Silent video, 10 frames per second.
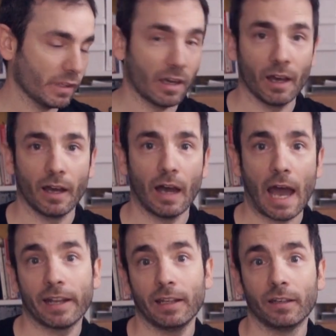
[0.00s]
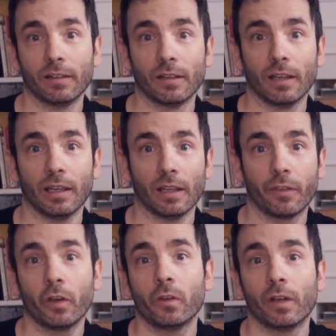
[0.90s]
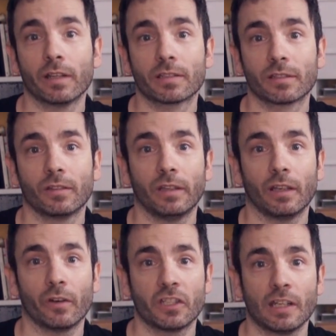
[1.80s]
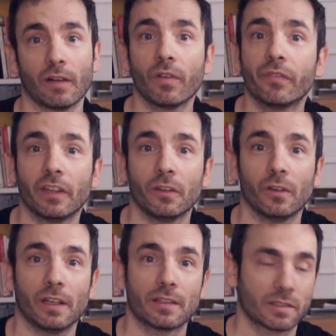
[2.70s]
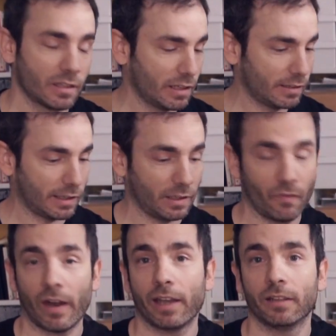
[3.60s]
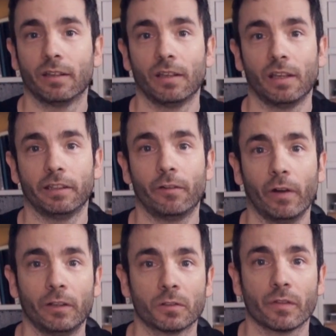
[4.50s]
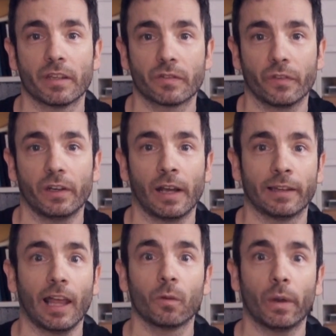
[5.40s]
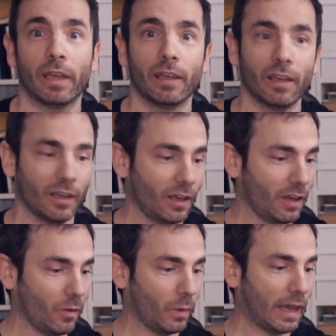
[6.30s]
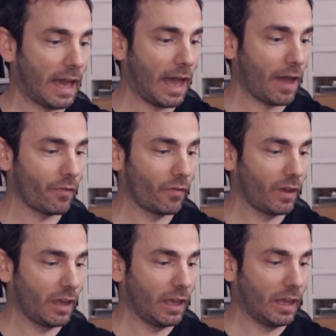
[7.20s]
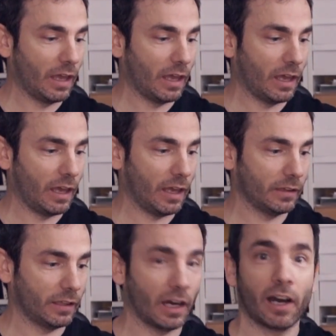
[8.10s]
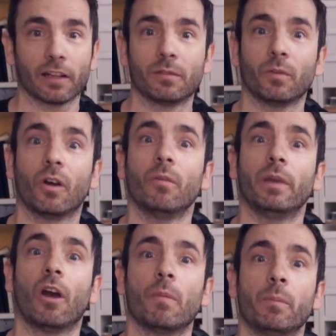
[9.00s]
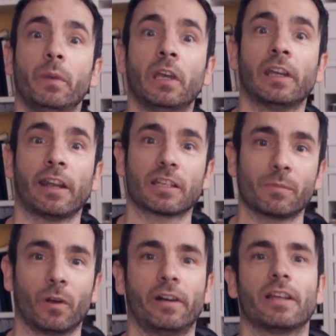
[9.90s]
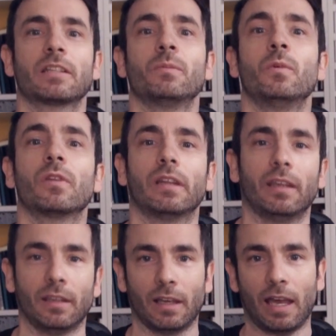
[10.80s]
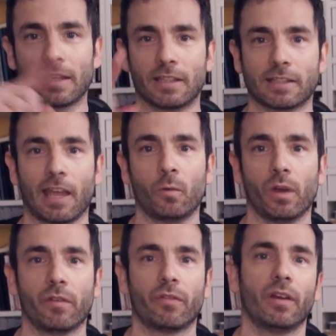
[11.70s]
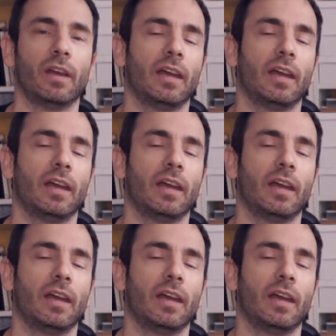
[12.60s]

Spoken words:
adding 3 units to the original 15 units that defined the radius of the sphere. And that way we have the heart becoming bigger and smaller smoothly as the sine wave